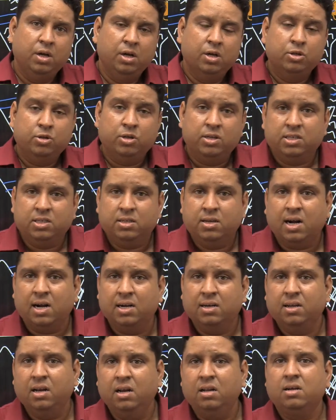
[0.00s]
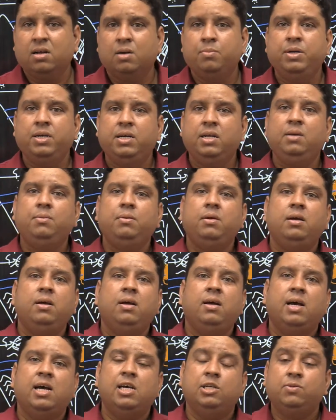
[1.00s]
So this Gadgil Committee
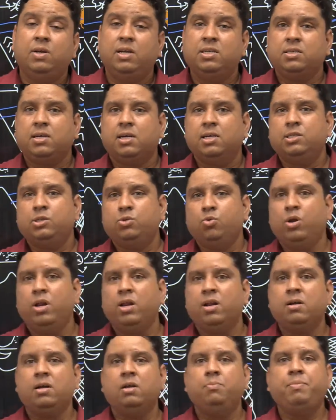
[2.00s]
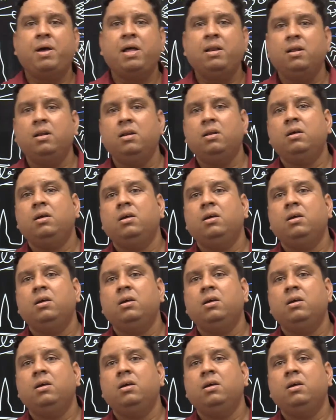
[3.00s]
as well as Kasturi Rangan Panel,